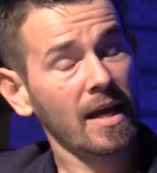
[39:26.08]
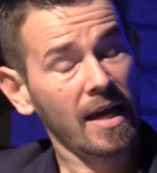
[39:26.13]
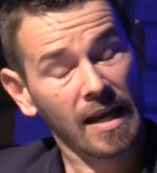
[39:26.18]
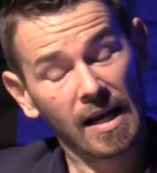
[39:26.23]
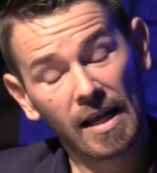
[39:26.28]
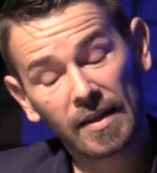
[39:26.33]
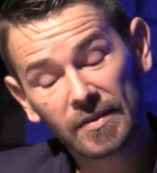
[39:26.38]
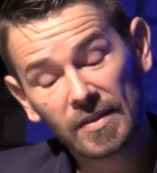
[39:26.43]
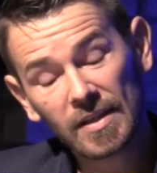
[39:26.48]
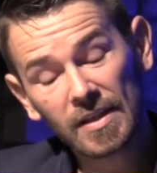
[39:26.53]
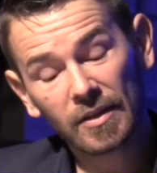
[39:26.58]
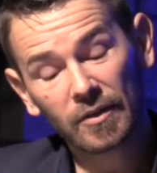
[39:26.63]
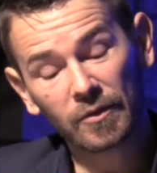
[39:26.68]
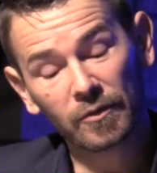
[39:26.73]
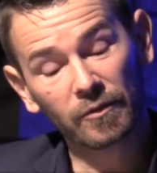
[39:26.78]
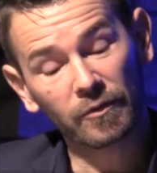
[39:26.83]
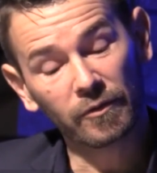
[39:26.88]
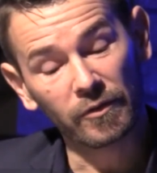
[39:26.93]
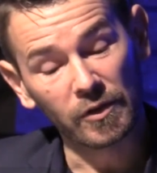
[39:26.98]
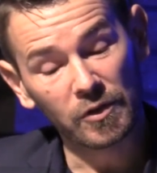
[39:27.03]
And I think
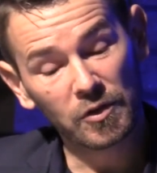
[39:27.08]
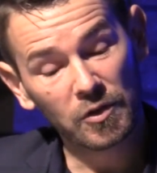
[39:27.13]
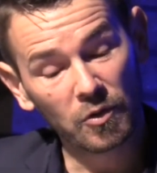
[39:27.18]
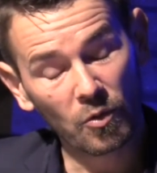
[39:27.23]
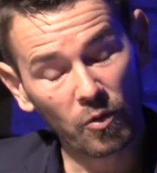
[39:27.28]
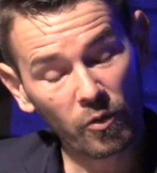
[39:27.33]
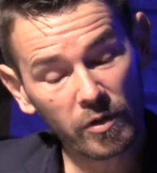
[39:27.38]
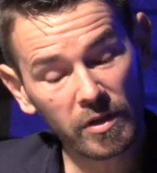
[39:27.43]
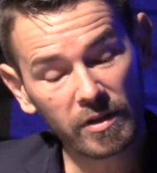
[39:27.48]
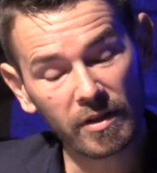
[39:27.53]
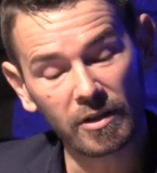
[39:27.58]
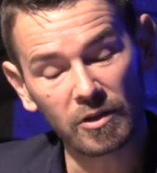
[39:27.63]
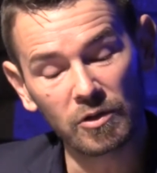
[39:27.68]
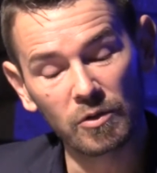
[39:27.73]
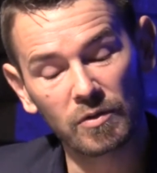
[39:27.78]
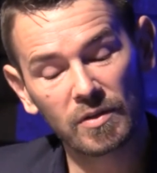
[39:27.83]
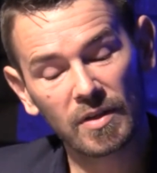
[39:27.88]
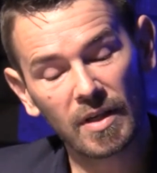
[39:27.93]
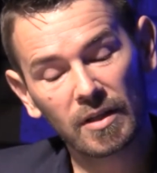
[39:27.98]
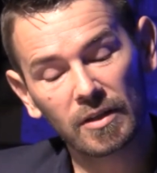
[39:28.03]
the story that
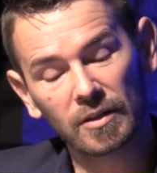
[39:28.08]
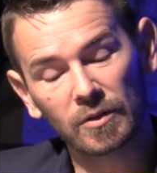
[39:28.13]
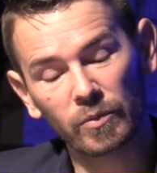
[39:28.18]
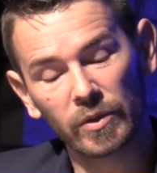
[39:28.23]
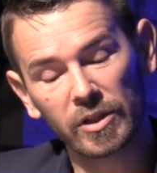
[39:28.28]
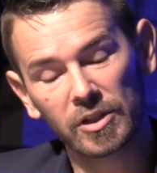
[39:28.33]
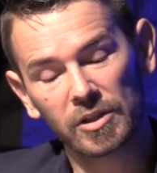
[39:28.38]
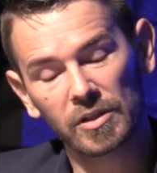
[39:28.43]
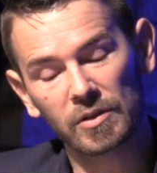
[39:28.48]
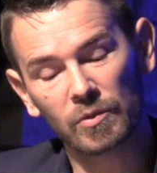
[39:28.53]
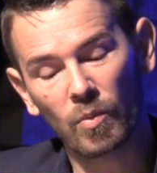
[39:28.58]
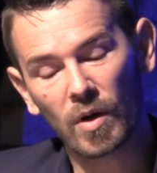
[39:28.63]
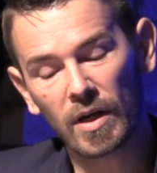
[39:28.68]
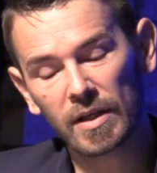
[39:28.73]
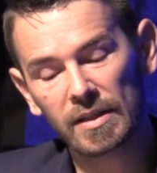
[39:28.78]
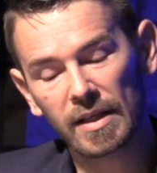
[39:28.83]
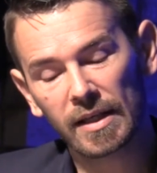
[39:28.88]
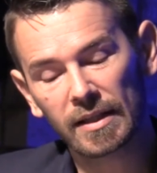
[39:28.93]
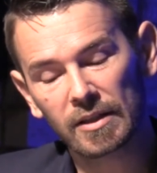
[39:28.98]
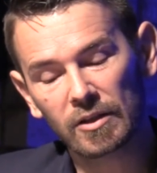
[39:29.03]
you tell, which is
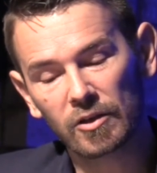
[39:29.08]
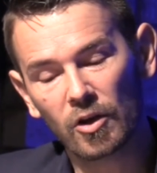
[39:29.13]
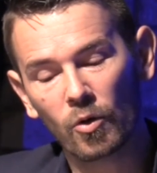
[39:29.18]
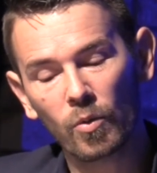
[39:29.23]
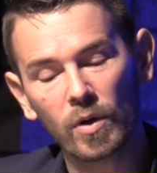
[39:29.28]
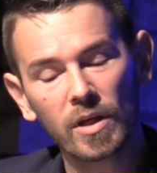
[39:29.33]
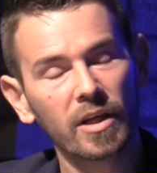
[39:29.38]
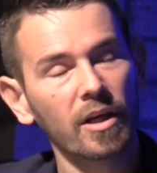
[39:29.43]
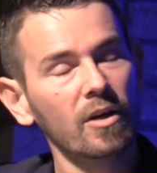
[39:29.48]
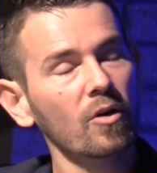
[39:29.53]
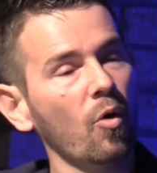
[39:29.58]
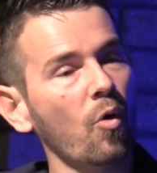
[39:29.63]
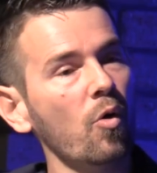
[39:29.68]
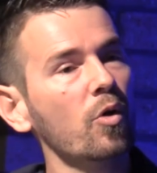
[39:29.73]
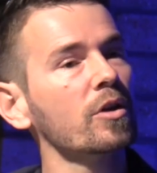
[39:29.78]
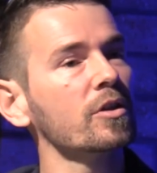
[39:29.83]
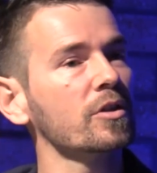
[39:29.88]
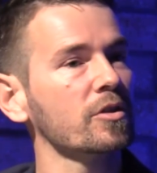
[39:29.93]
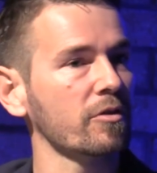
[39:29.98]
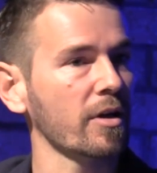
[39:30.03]
one that no one can
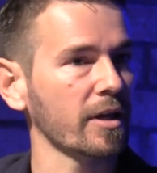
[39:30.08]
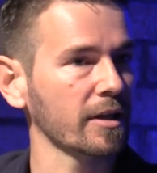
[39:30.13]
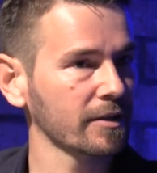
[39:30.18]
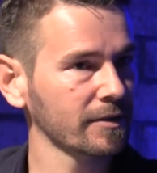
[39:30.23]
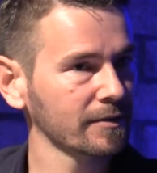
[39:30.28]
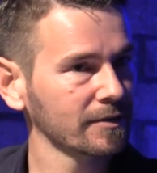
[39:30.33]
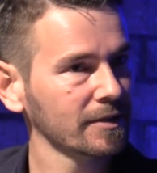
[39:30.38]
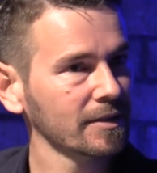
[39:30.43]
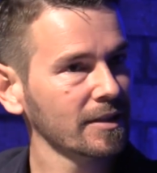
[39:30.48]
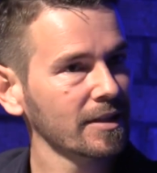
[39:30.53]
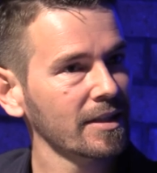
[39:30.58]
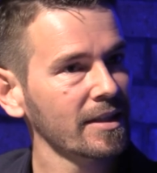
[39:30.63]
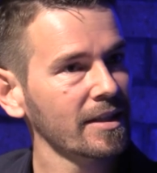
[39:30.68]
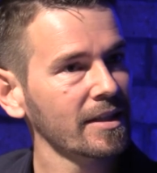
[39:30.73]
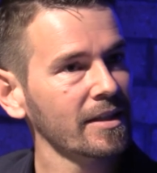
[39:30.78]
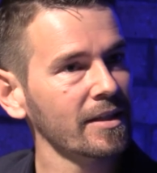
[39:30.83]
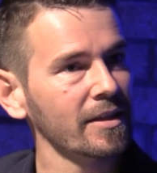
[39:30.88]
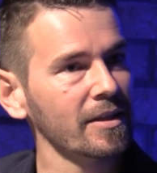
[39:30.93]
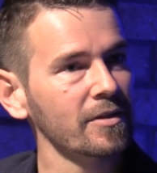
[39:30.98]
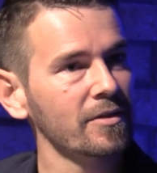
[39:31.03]
orchestrate,
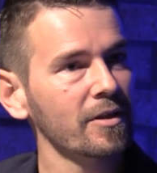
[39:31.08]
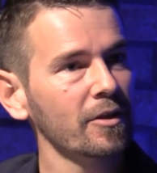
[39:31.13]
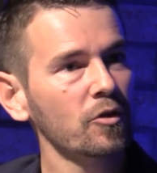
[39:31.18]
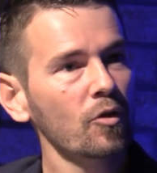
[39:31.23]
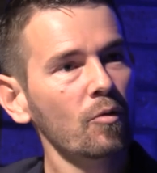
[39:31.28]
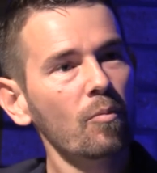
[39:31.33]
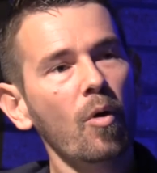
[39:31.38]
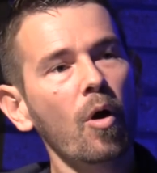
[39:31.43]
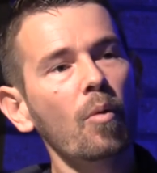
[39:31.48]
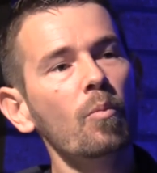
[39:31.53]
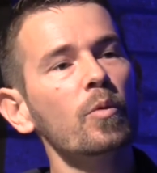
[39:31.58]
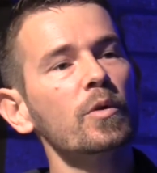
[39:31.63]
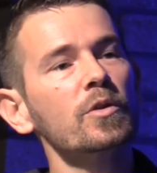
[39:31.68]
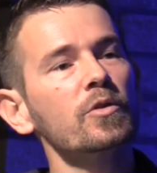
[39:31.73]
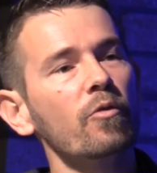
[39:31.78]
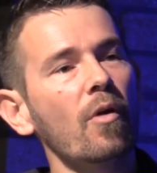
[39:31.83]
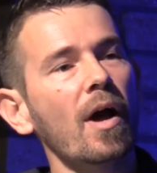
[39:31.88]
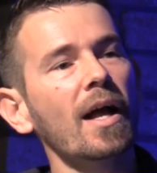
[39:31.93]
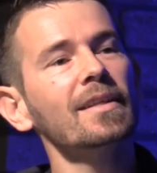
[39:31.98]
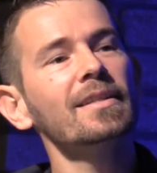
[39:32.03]
is that your mom
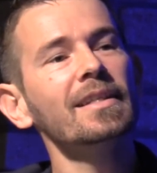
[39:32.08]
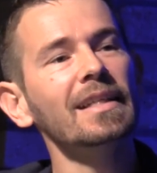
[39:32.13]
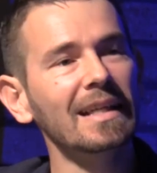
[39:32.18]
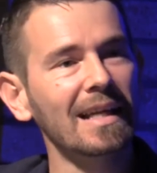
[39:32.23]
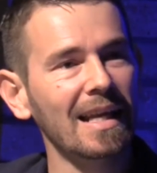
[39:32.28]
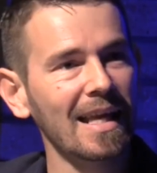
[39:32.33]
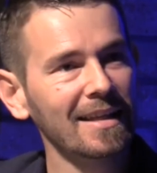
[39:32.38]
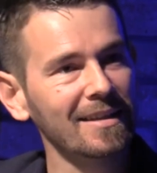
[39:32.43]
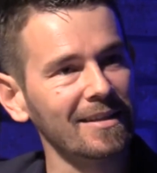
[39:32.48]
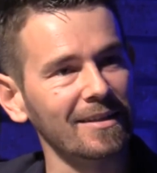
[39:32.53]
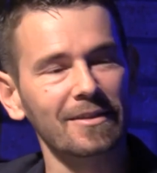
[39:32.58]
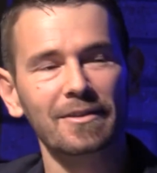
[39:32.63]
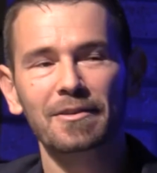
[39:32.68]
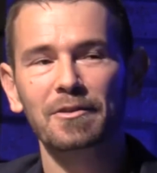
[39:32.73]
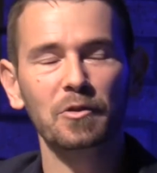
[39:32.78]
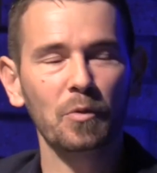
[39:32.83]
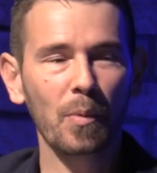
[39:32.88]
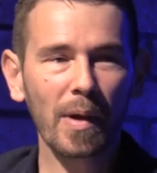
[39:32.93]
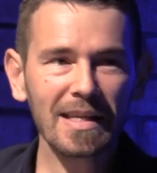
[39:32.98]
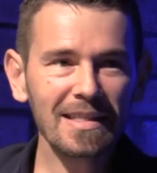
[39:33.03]
was writing
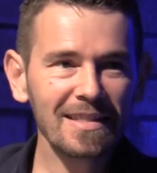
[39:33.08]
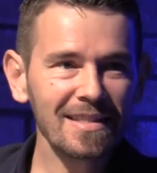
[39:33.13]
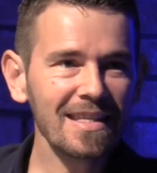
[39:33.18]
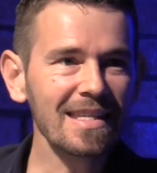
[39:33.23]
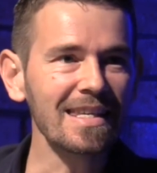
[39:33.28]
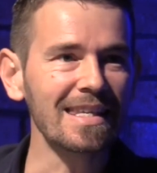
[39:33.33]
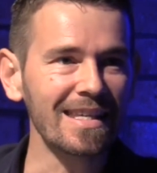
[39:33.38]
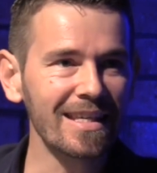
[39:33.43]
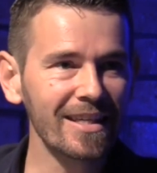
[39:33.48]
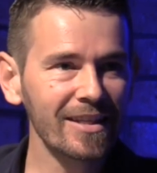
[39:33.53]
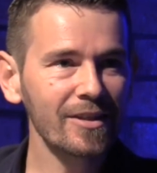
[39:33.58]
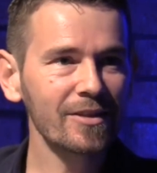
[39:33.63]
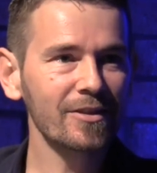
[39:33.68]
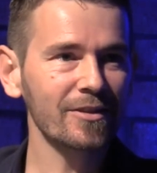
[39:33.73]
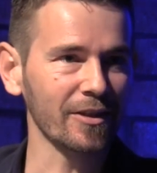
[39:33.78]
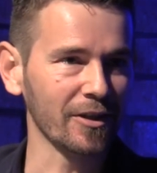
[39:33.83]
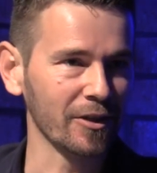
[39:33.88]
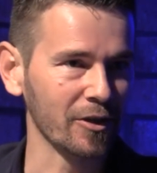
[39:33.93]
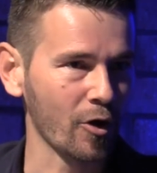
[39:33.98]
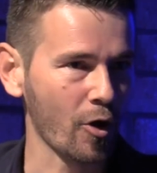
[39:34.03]
letters 20
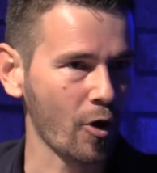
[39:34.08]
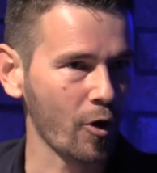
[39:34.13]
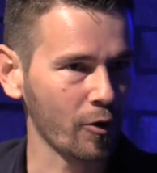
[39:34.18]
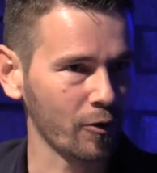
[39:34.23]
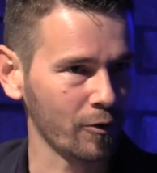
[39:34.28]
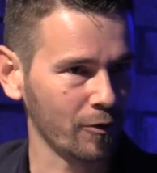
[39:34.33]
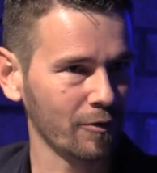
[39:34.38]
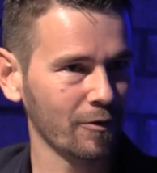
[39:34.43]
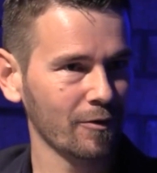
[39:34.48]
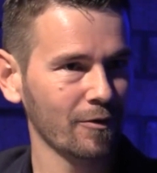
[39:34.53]
years ago,